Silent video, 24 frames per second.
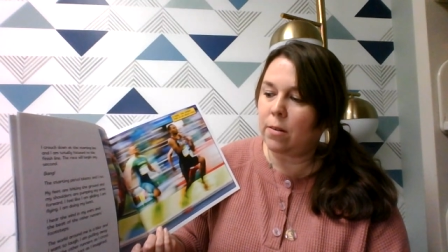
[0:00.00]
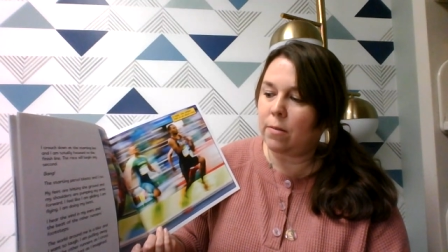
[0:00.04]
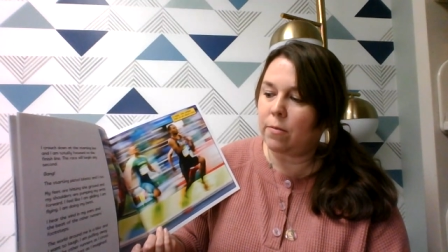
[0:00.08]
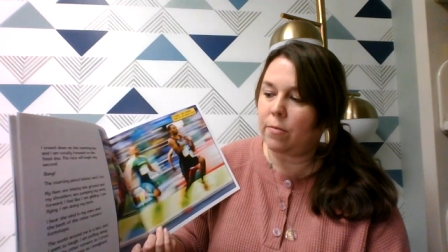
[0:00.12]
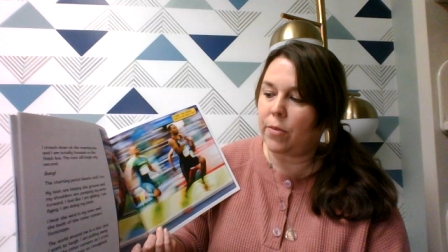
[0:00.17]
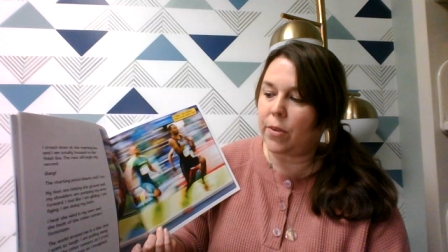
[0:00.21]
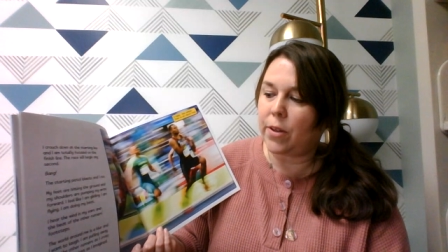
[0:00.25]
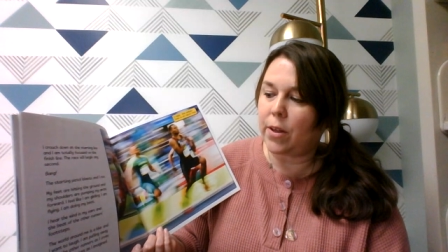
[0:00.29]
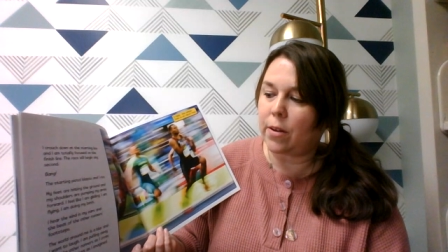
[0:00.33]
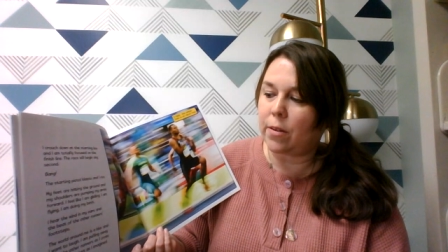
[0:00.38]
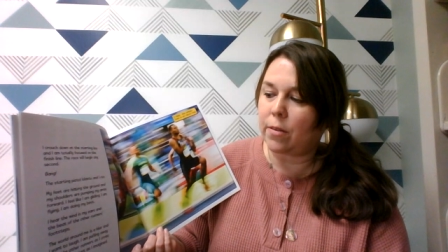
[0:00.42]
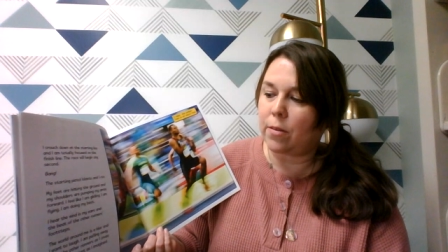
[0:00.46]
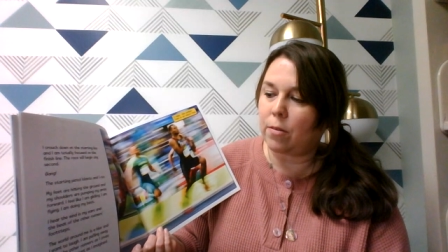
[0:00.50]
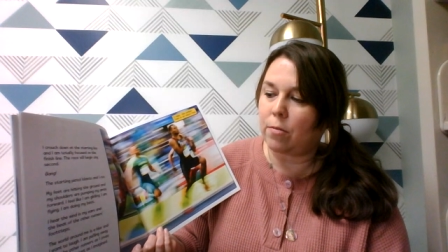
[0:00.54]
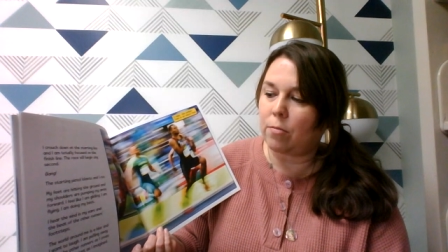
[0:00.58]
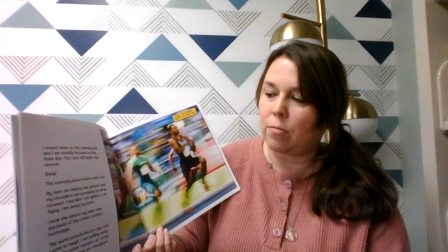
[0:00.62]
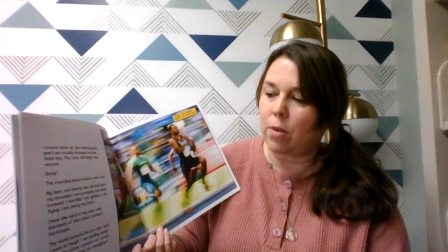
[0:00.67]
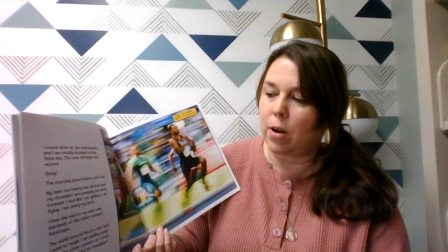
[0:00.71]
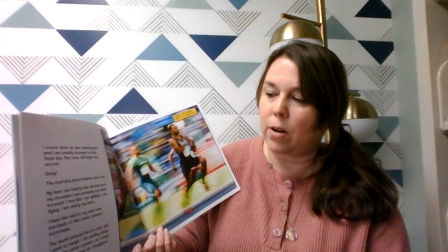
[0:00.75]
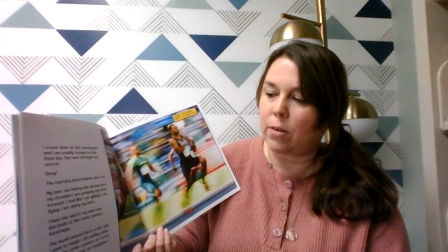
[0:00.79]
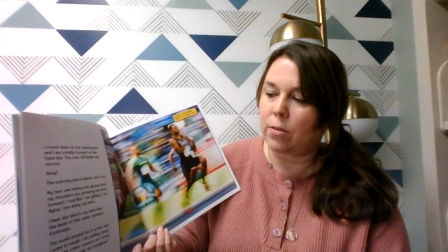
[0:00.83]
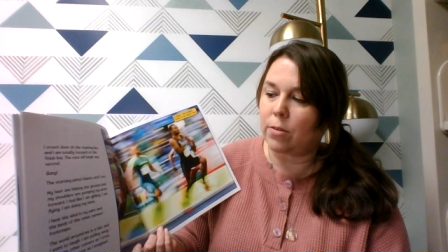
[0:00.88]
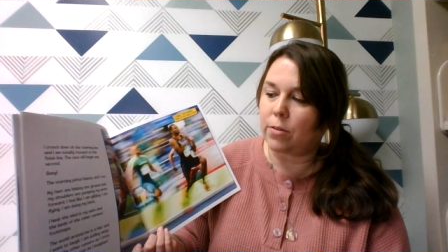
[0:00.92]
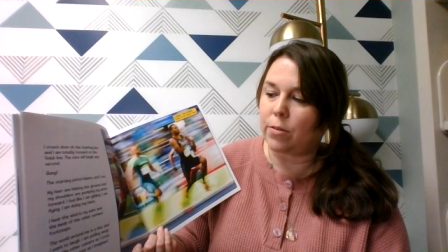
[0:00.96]
of the other
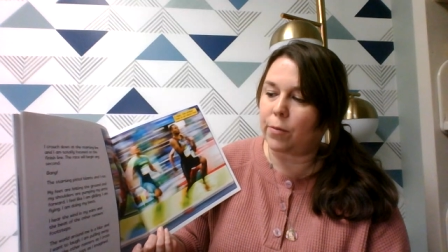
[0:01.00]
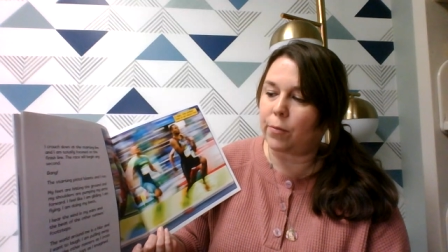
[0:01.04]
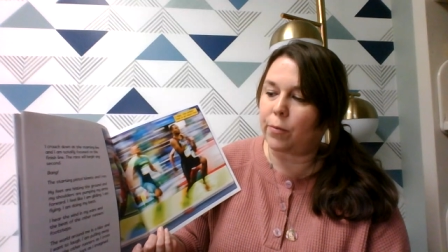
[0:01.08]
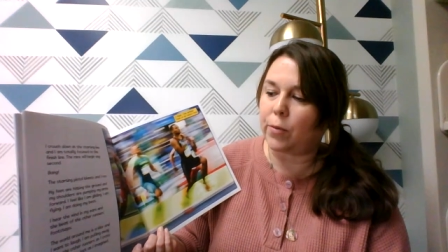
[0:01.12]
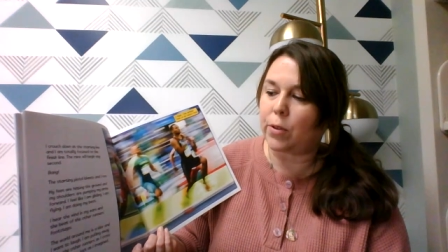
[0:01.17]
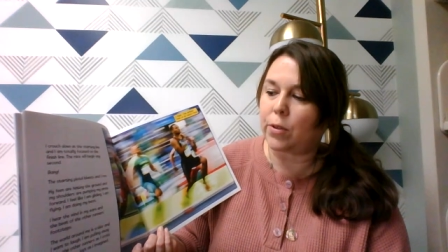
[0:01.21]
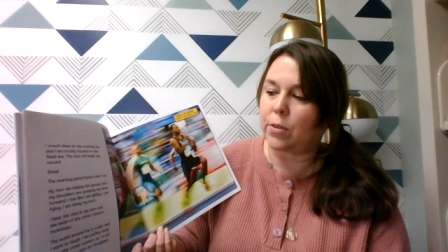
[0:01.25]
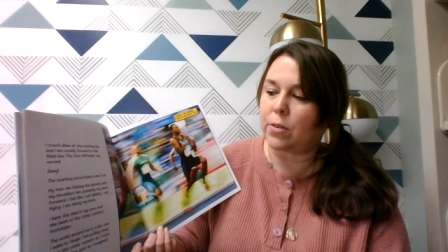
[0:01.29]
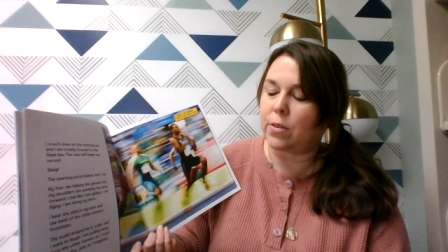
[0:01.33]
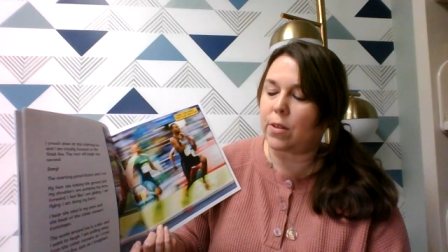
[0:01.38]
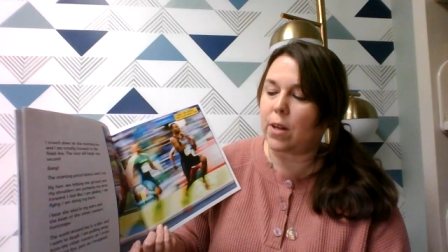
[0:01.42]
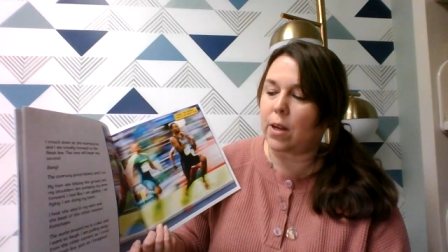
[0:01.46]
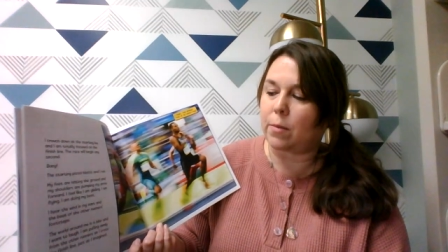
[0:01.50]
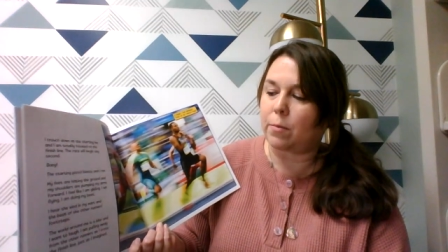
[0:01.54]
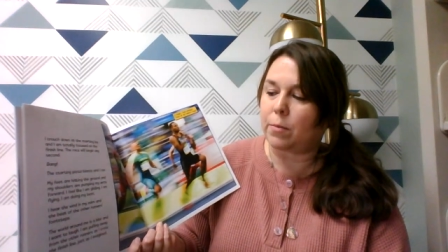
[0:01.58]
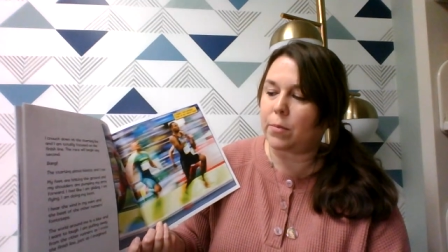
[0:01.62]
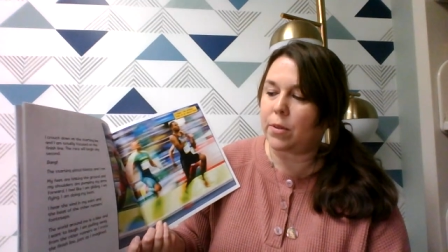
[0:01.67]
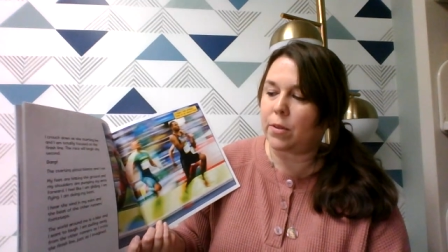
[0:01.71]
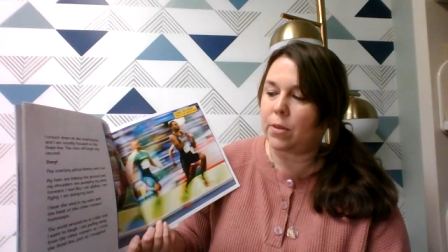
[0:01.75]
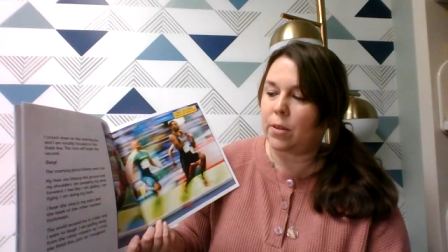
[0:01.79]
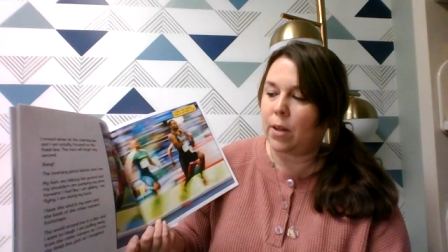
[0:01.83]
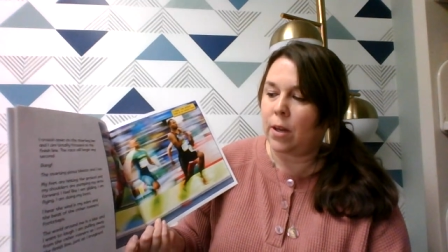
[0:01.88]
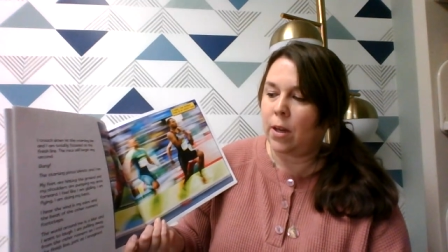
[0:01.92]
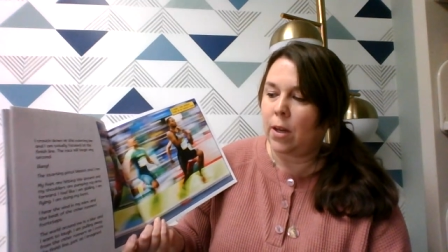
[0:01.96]
runner's
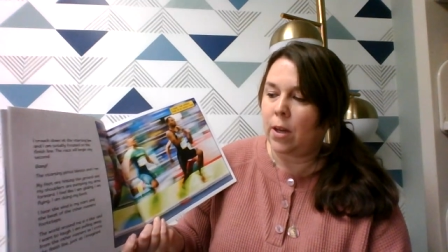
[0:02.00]
footsteps.